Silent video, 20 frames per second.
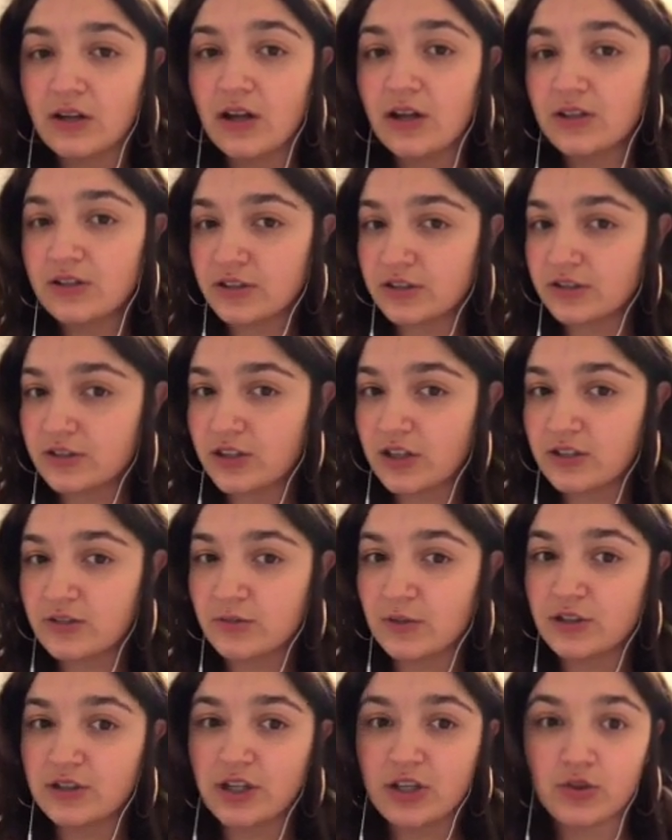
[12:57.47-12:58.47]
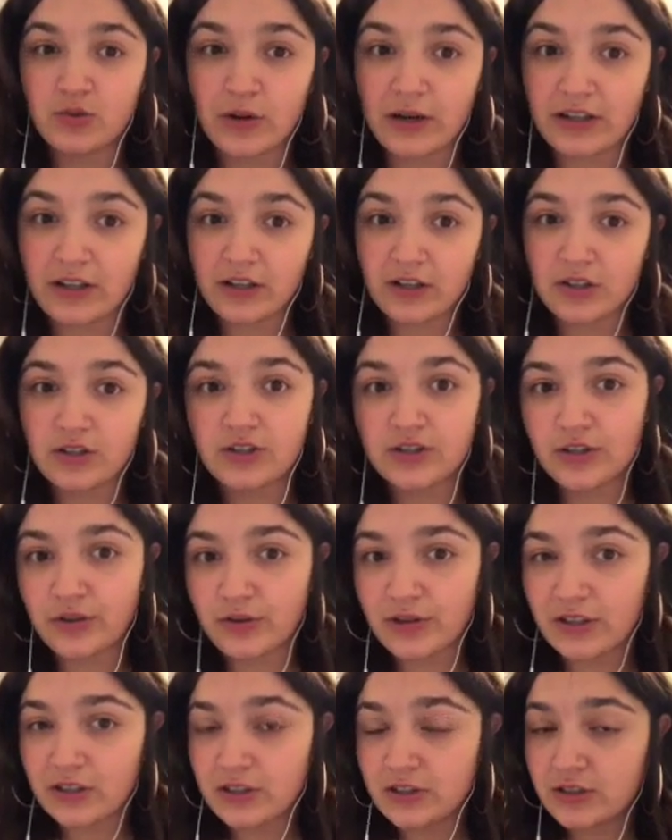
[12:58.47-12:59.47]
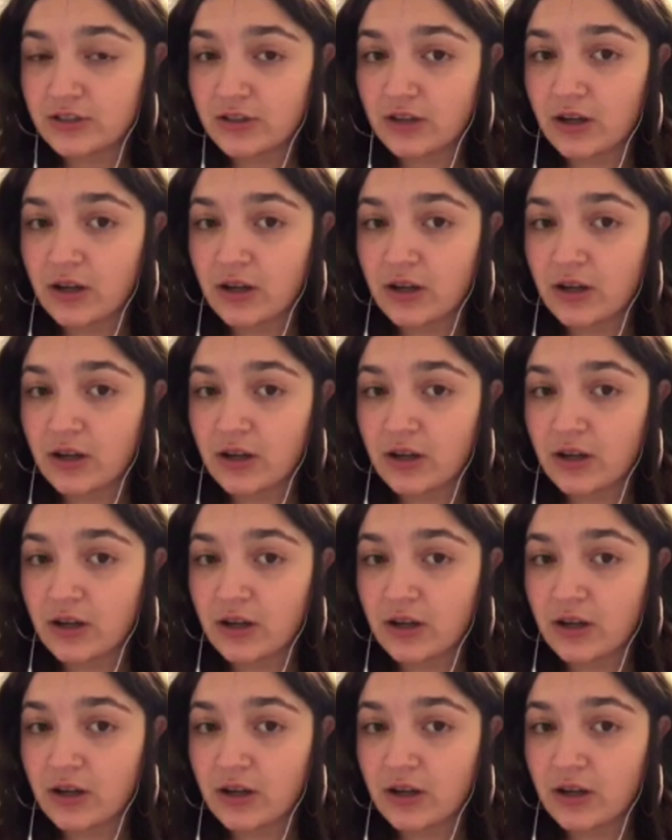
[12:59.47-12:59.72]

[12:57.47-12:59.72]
just as much as regular students.